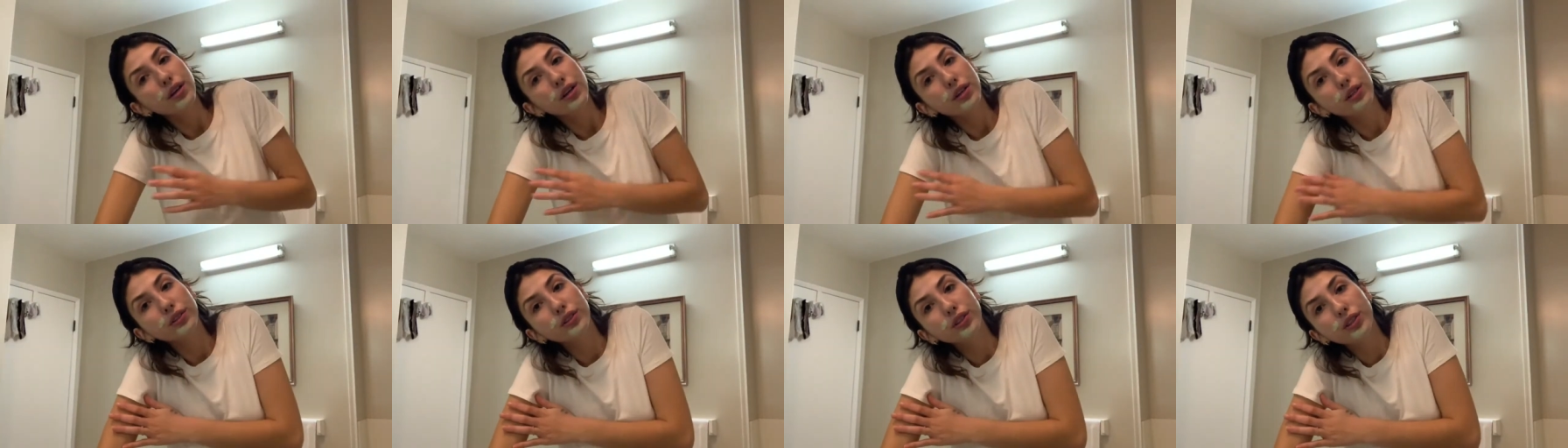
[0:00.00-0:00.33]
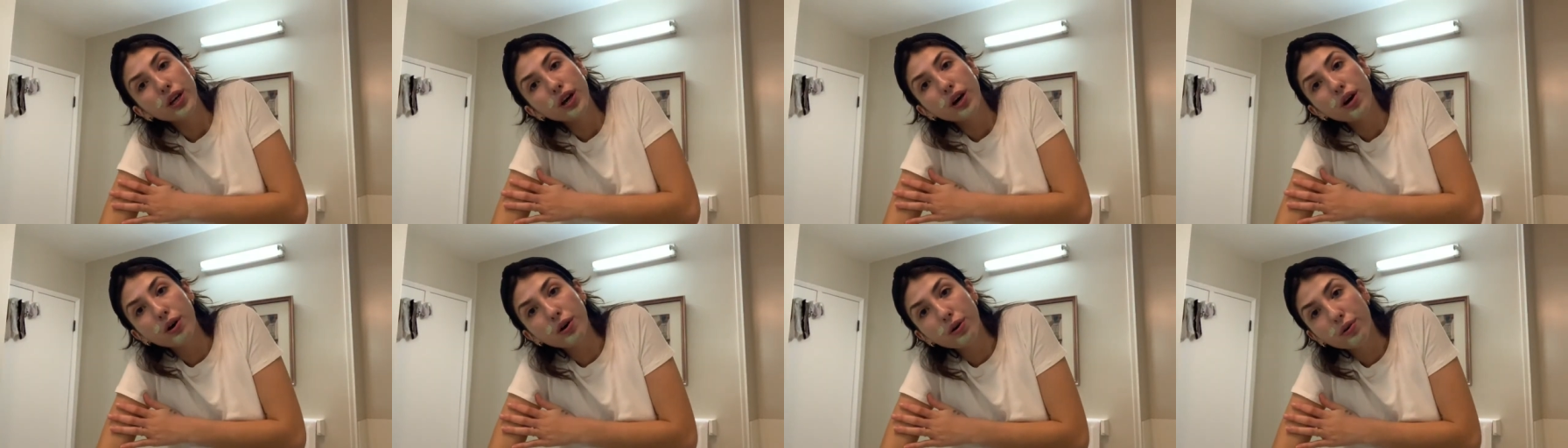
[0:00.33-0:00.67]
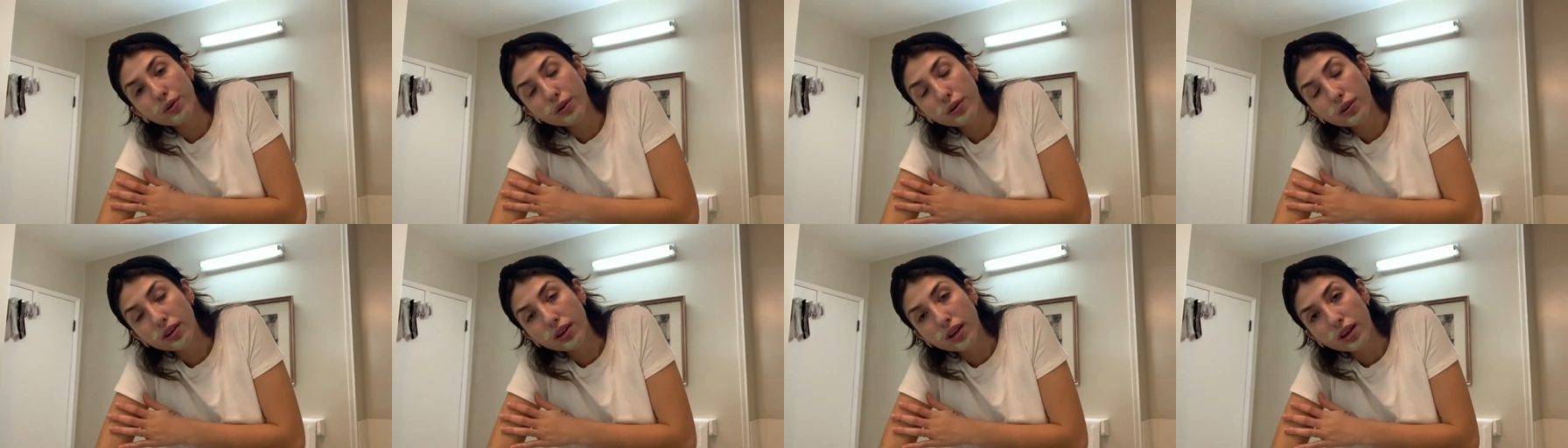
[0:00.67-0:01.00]

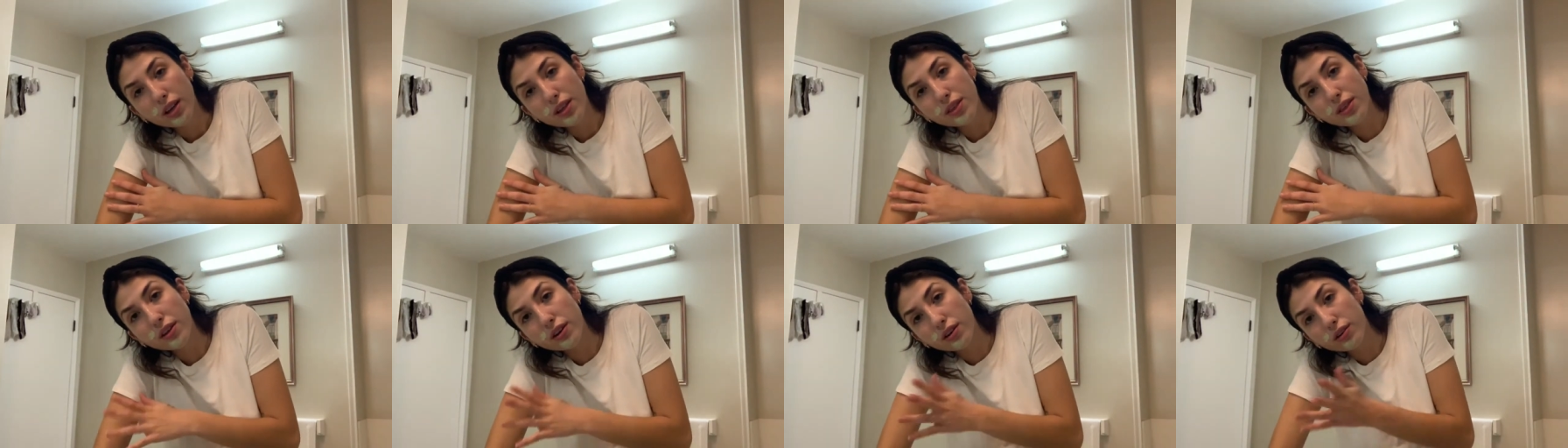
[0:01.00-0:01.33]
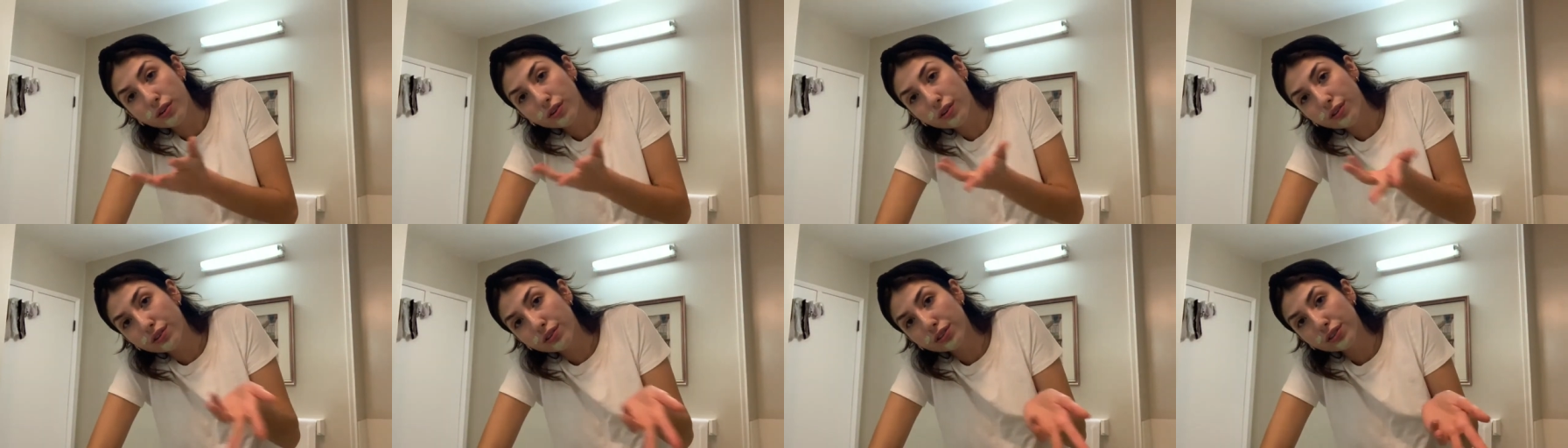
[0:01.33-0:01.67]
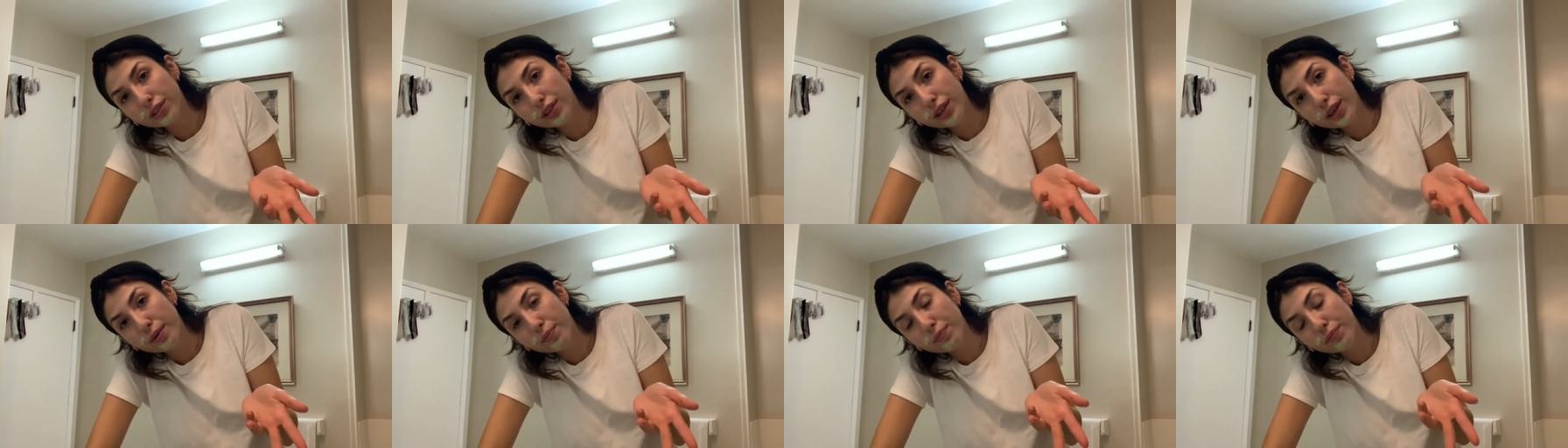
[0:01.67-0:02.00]
So then I'll go to
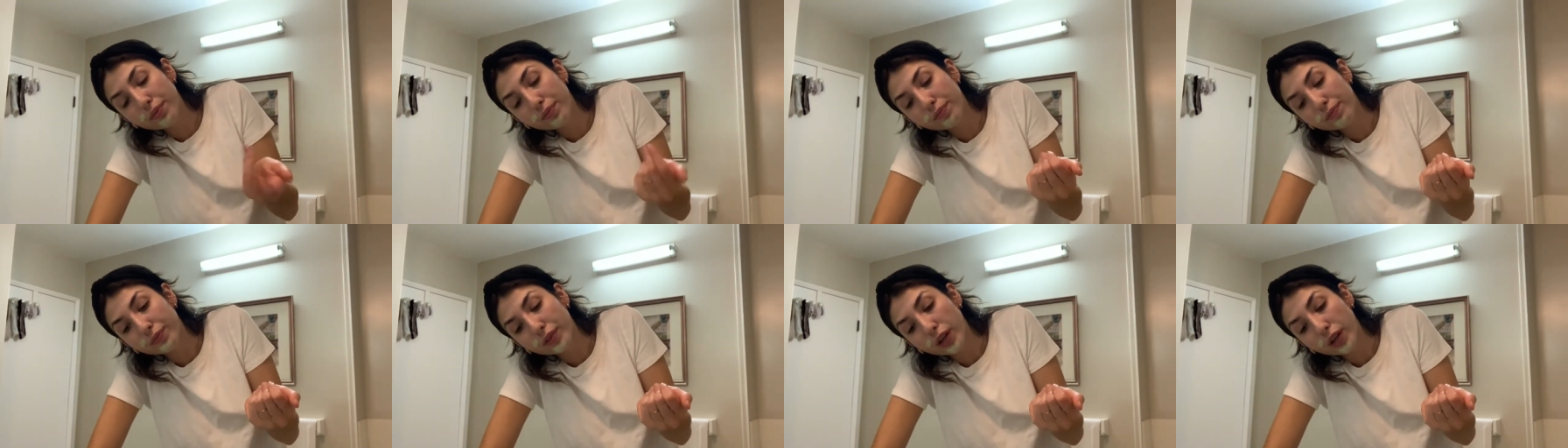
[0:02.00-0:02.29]
sleep.